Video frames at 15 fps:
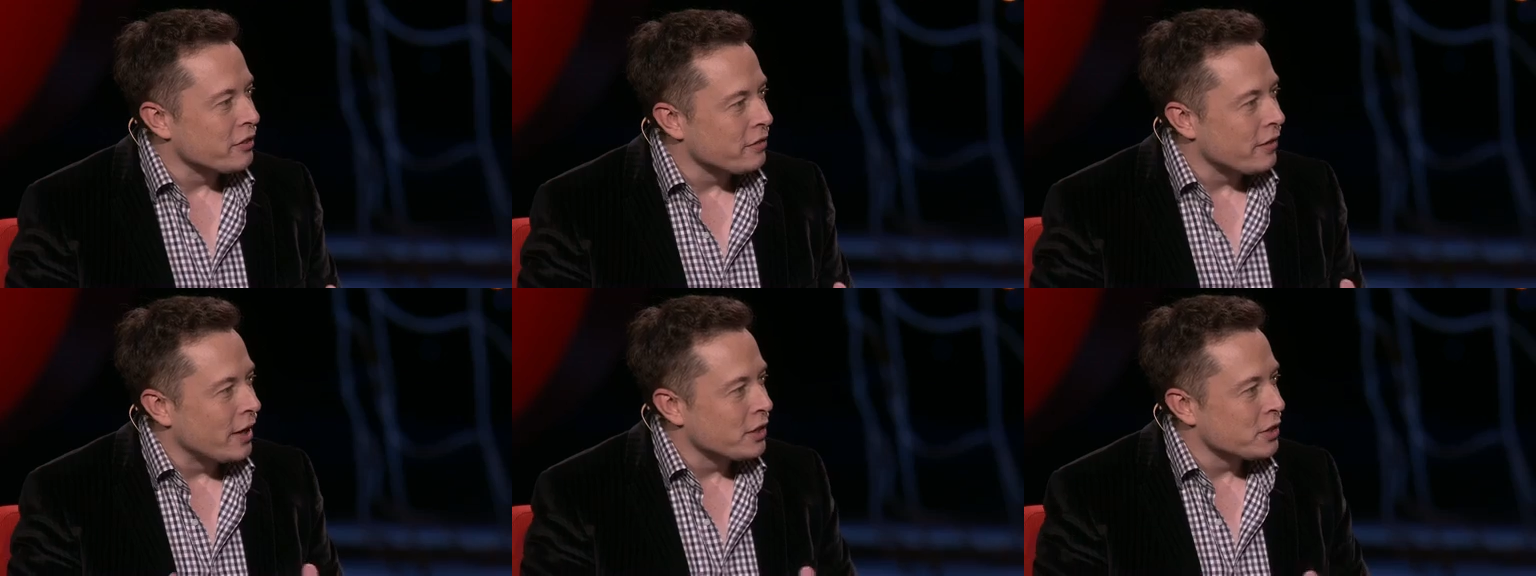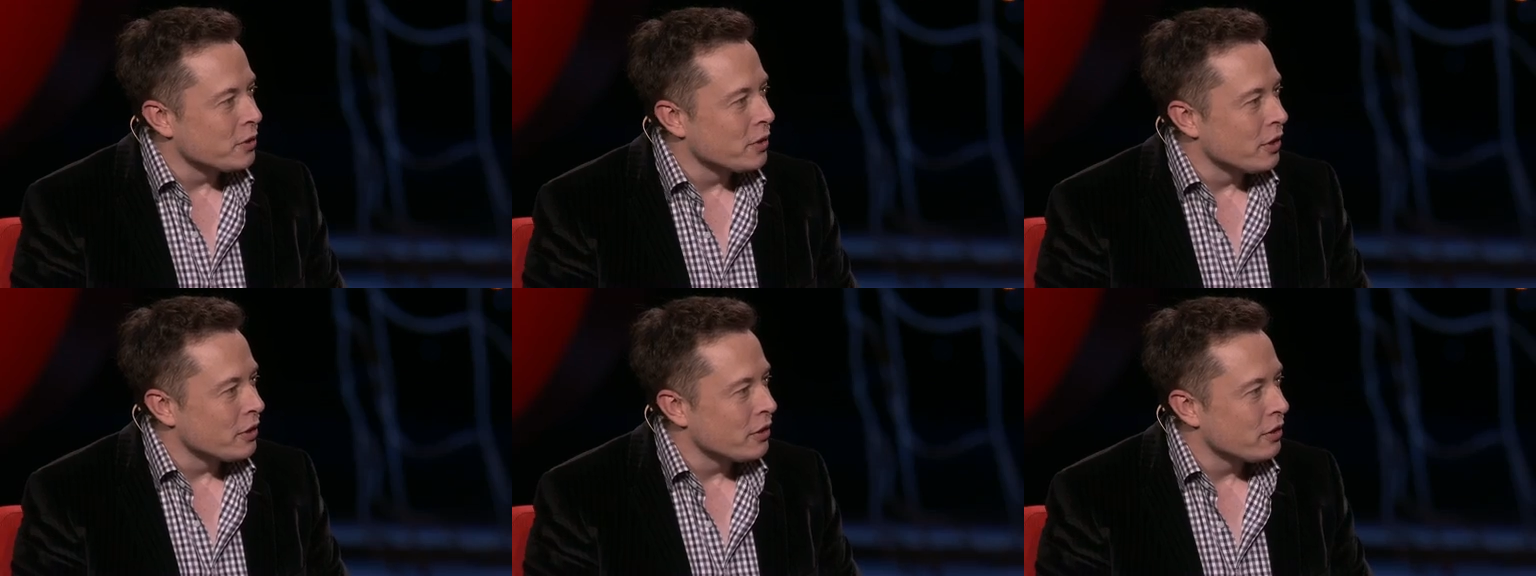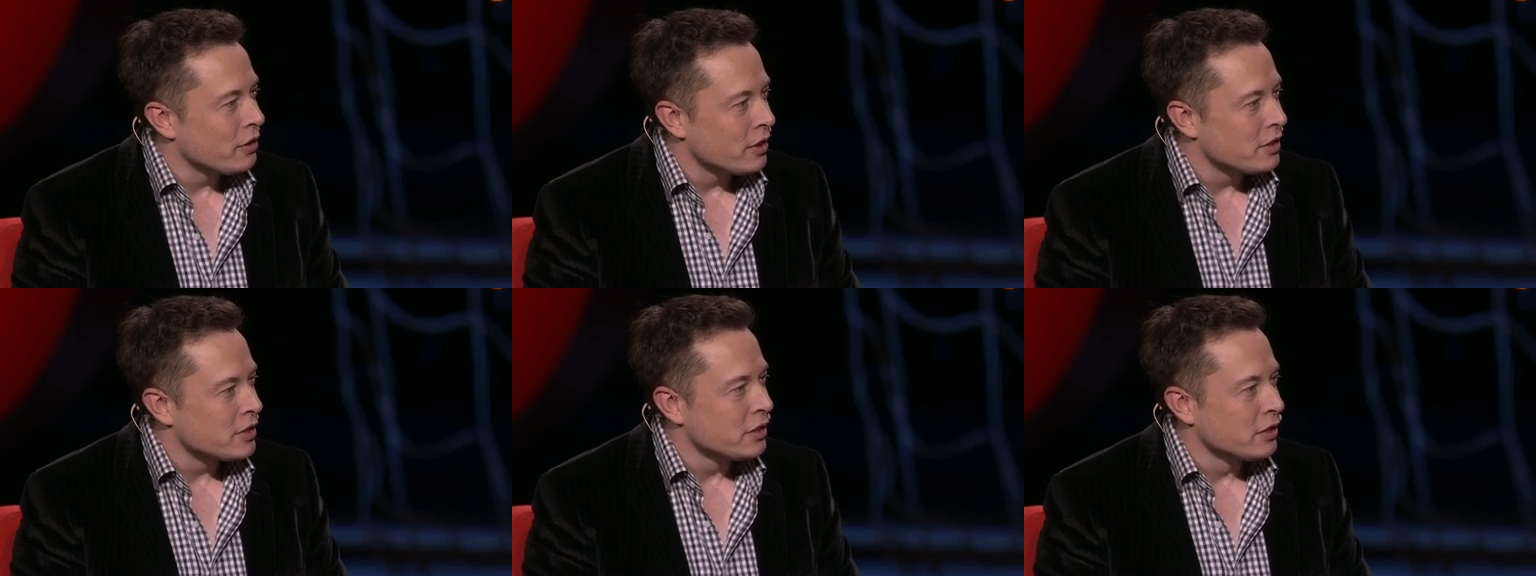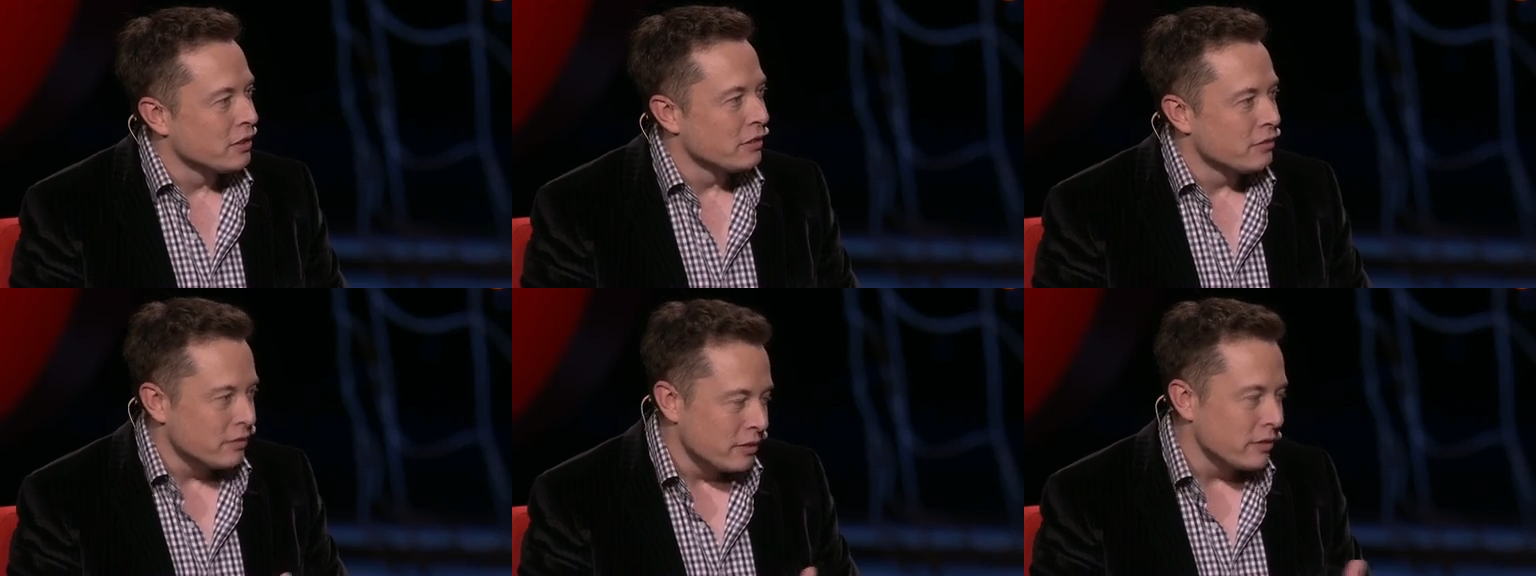confined to Earth
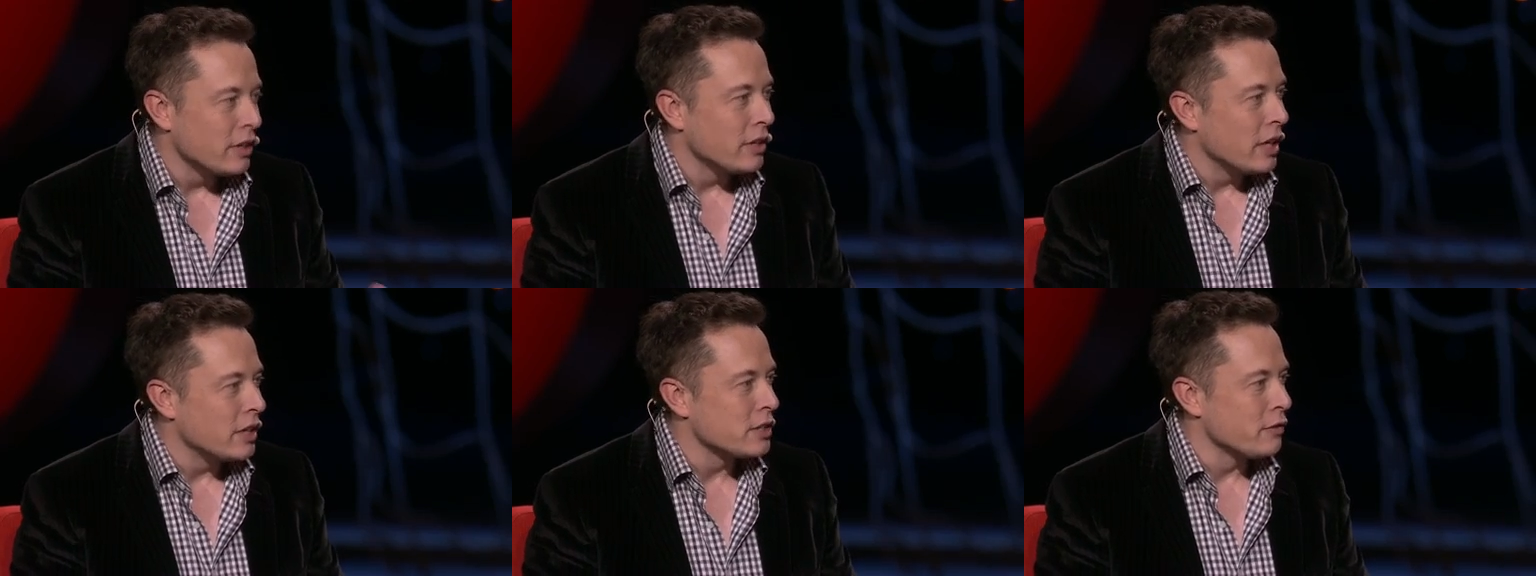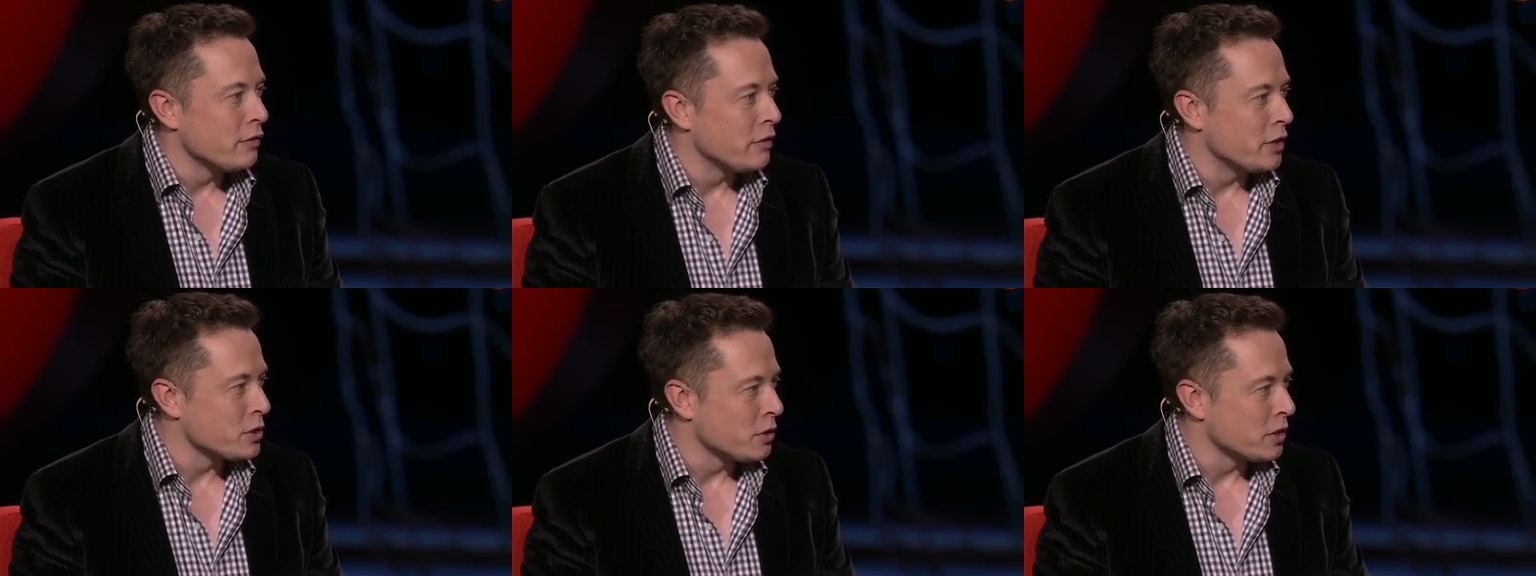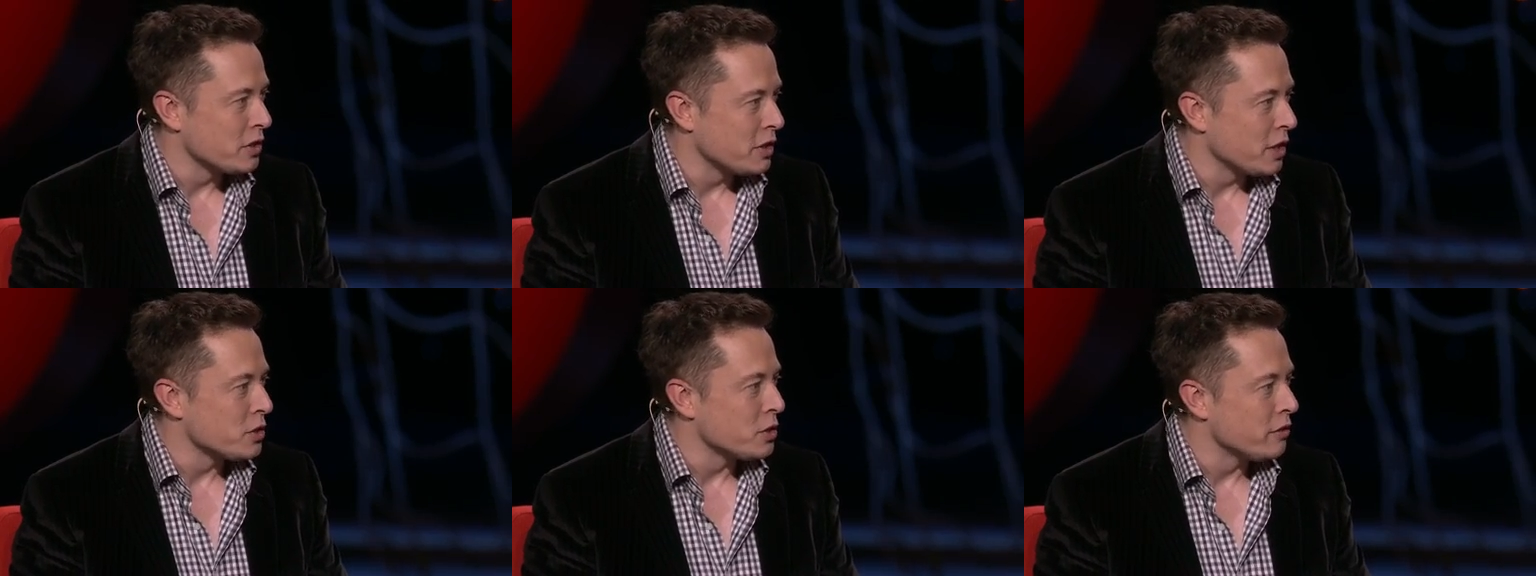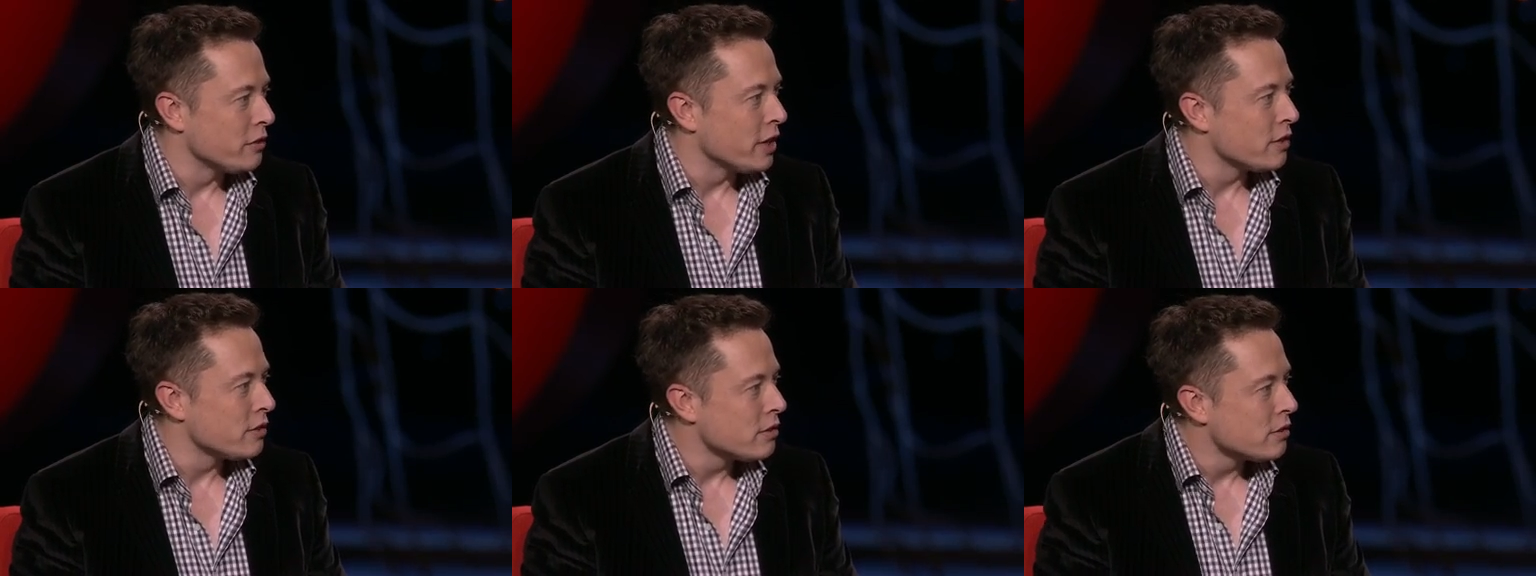until some eventual extinction
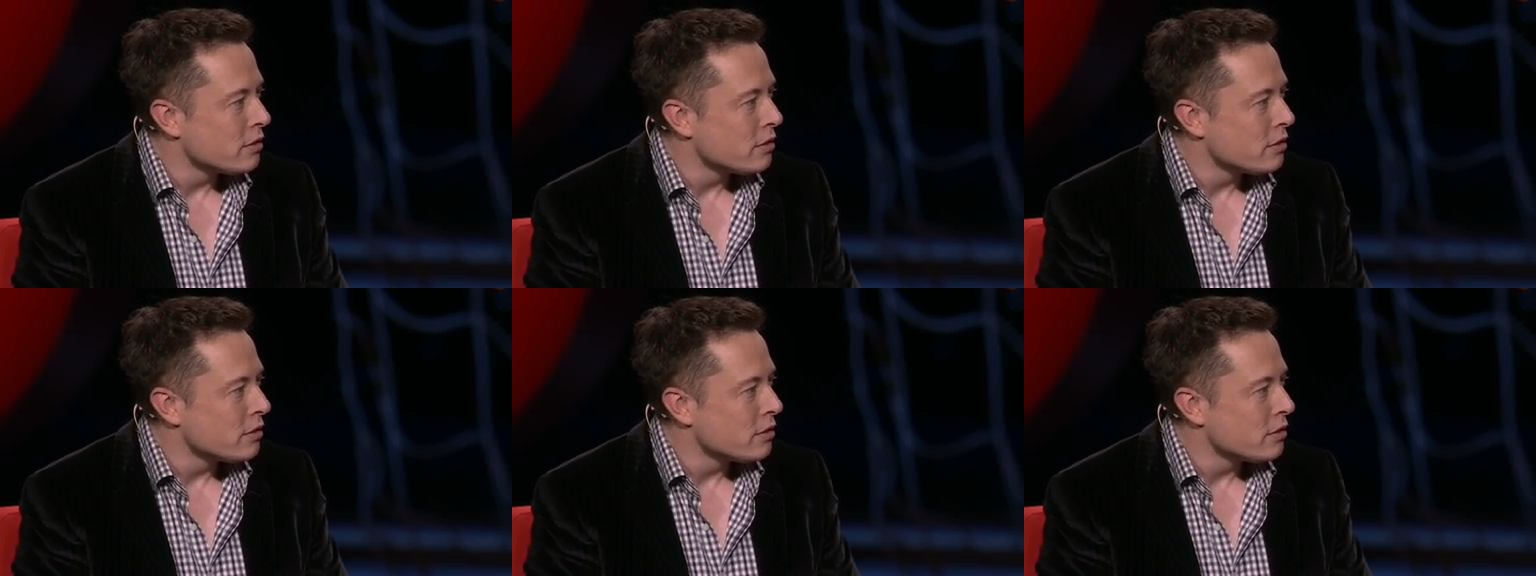event.